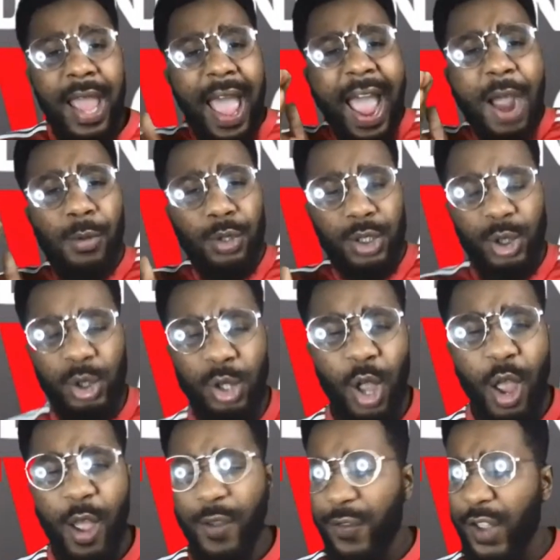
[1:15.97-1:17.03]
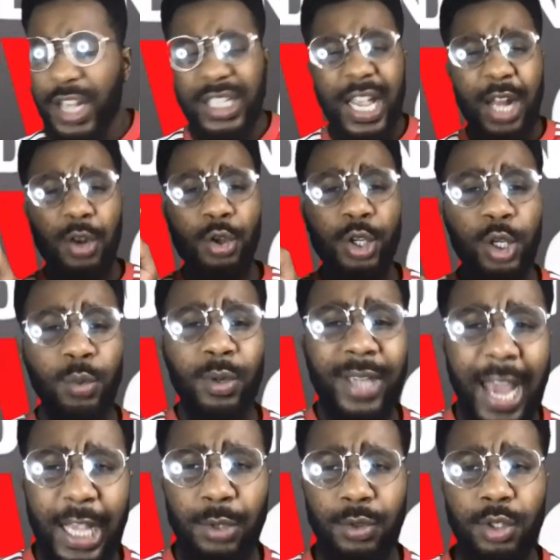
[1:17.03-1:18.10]
I was nervous. I know you
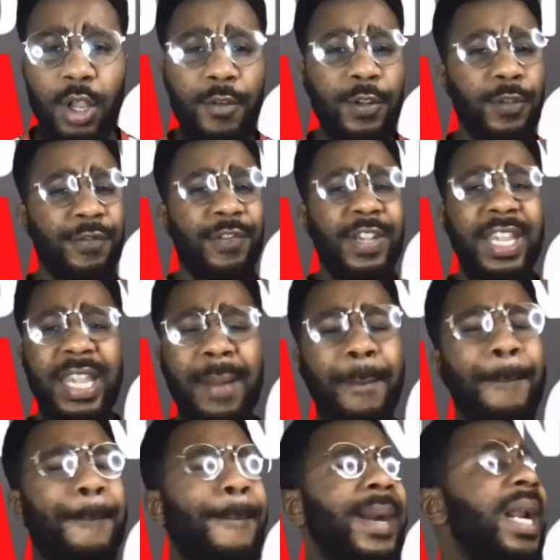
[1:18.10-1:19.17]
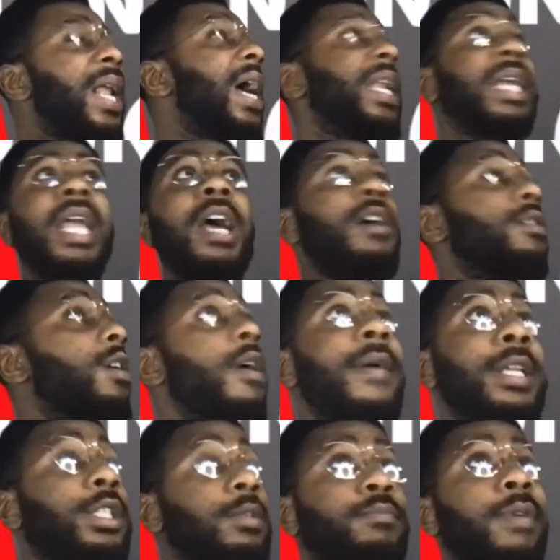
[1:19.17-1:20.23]
guys were nervous, thinking, bloody hell,
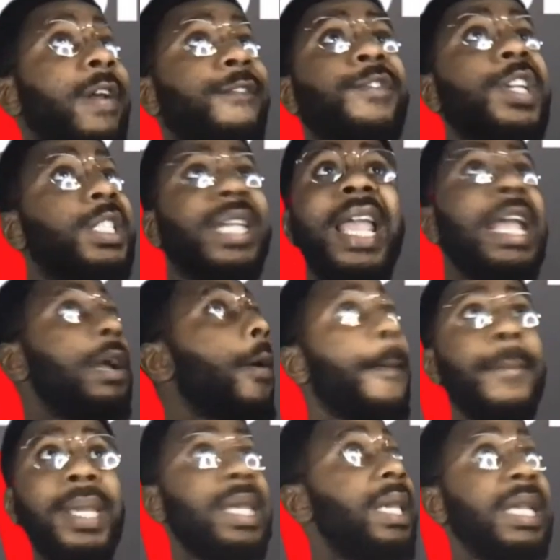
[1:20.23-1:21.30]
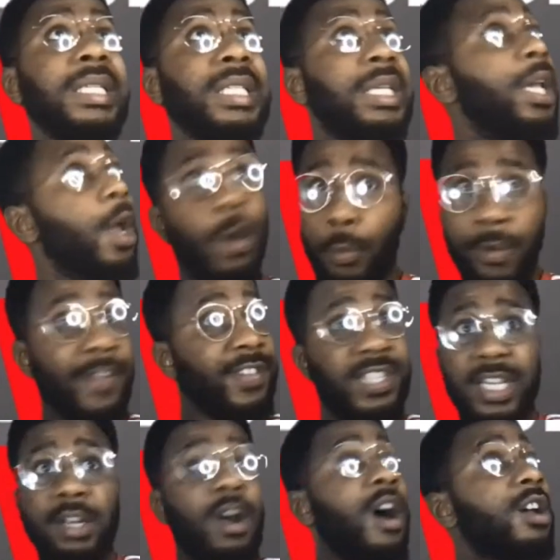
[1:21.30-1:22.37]
going to Brentford ain't going to be easy. We've
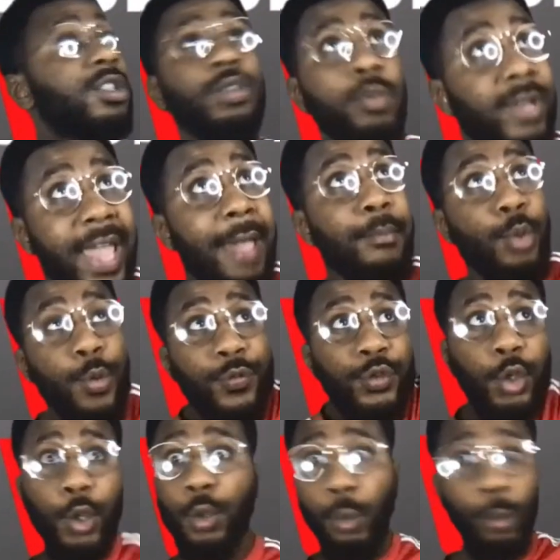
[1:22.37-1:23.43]
seen Arsenal get moved to.